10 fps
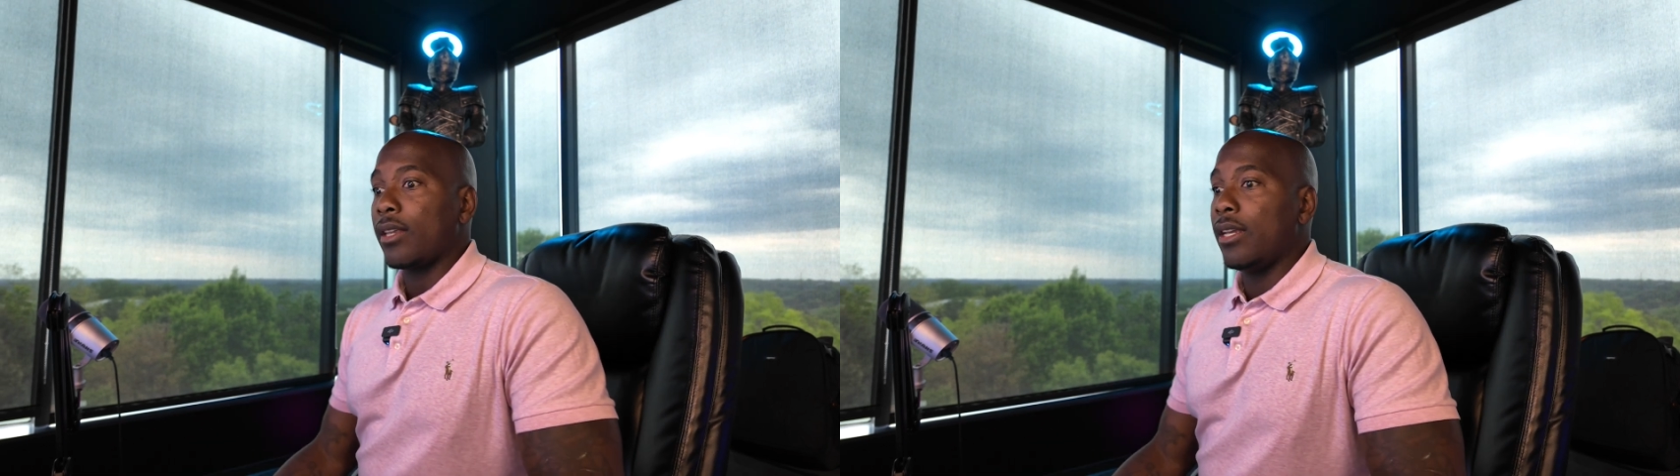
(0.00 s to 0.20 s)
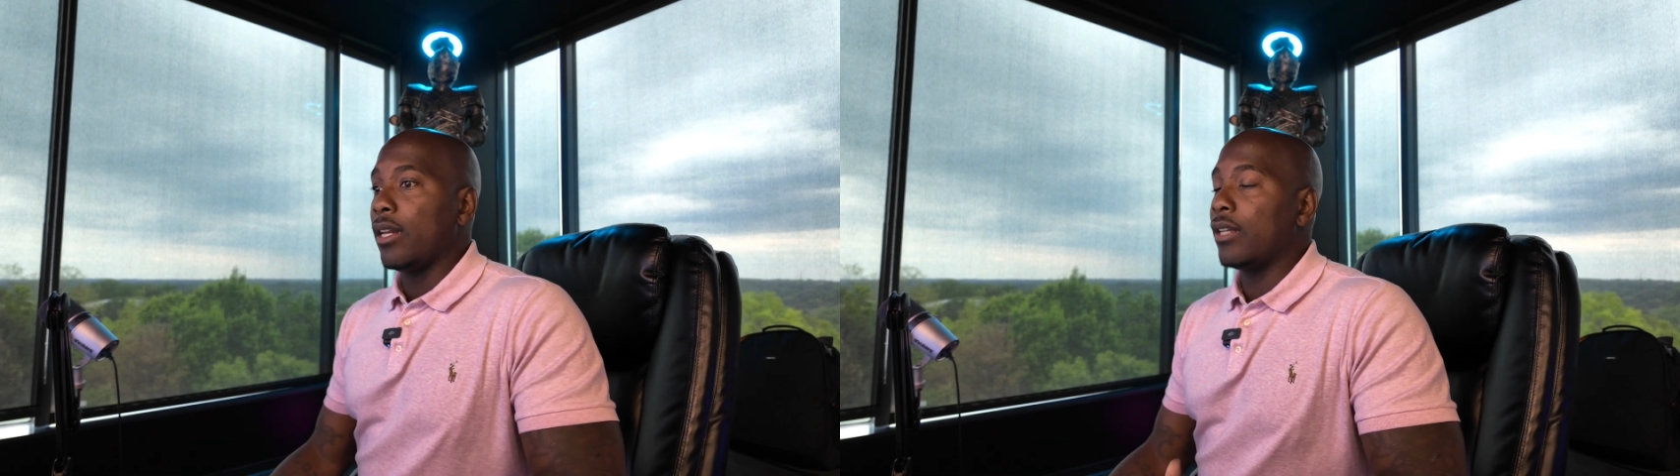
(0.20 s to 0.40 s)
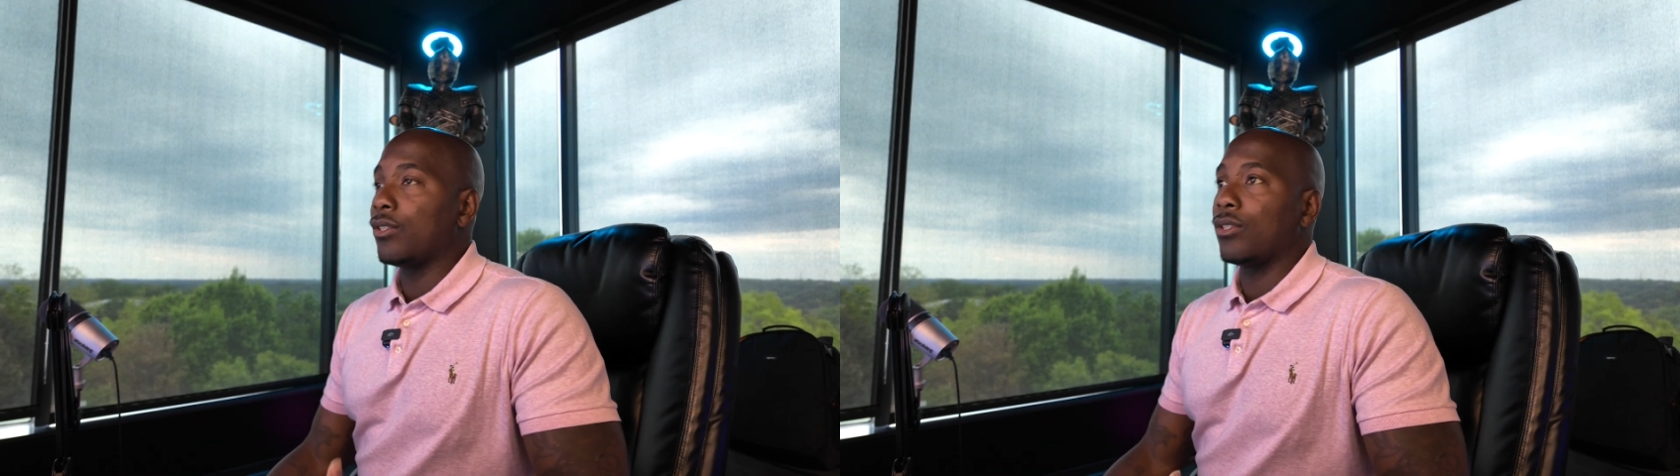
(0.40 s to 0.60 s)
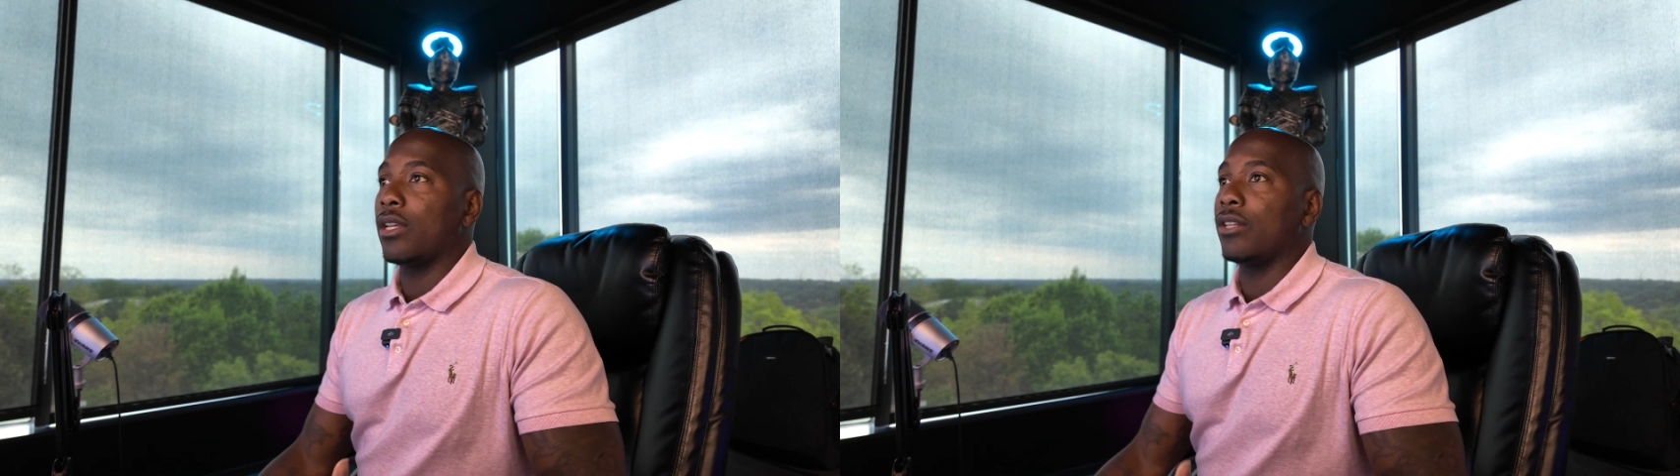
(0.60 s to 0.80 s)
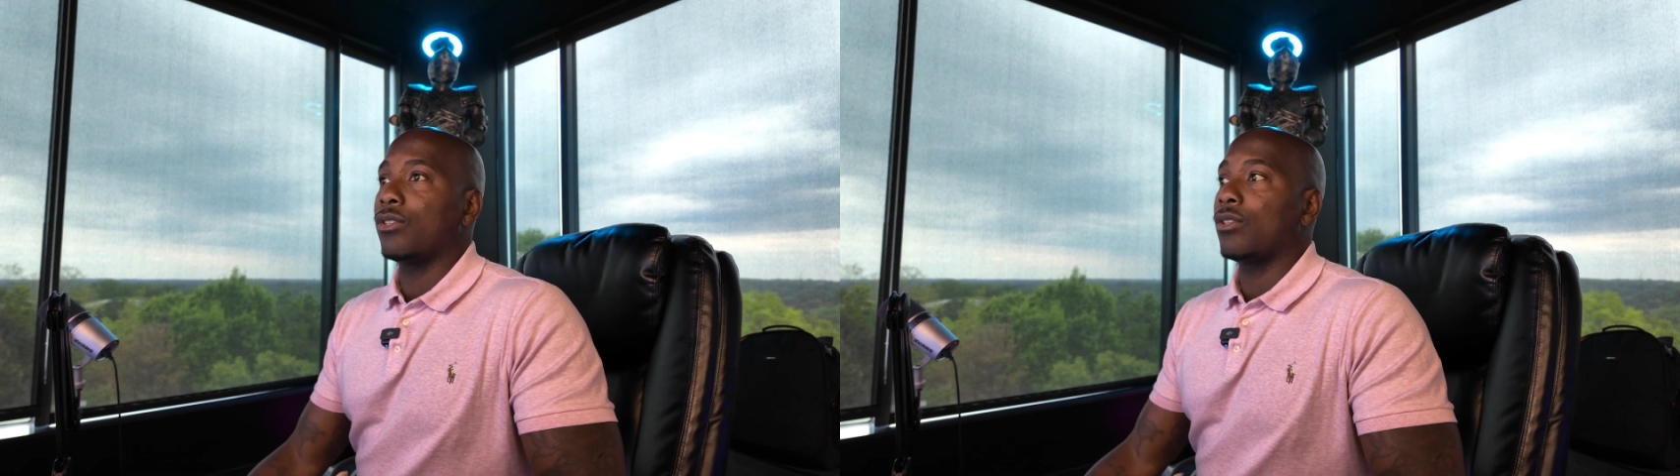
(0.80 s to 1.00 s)
And it's
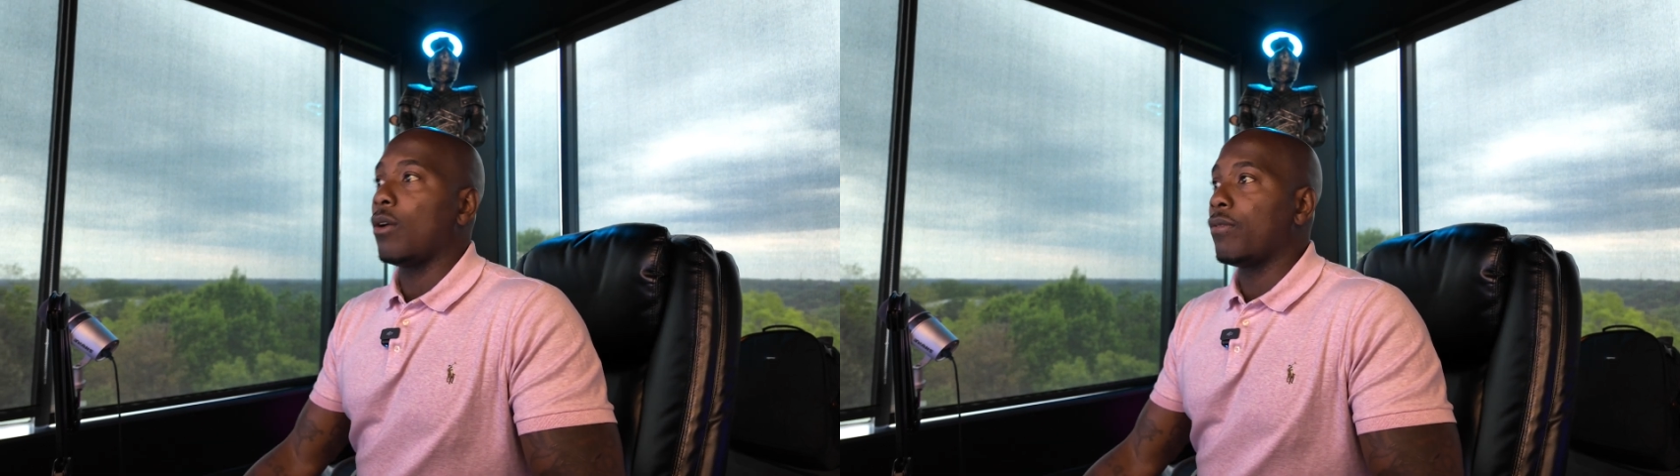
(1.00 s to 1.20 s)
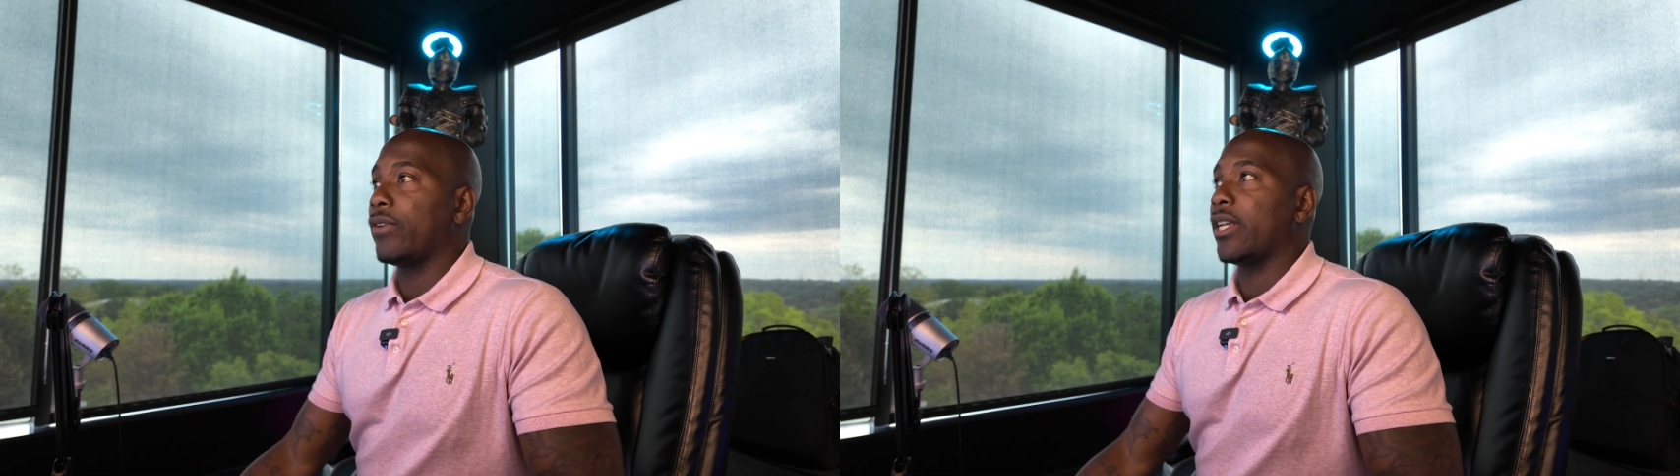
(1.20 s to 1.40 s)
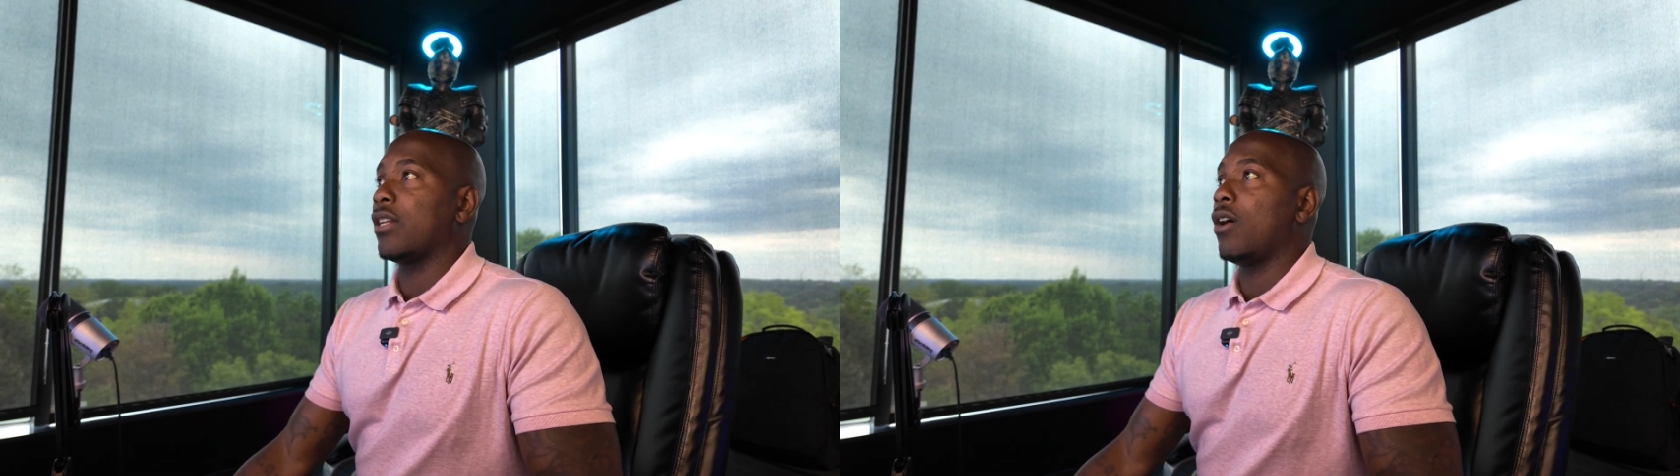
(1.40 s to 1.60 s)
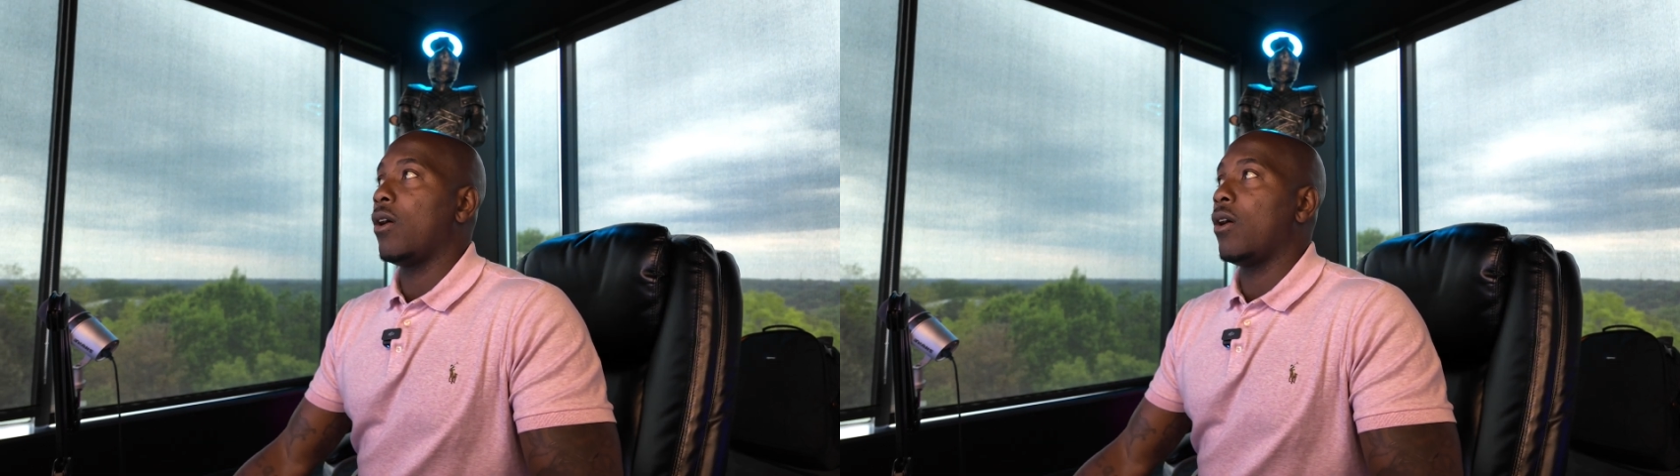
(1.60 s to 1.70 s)
so freaking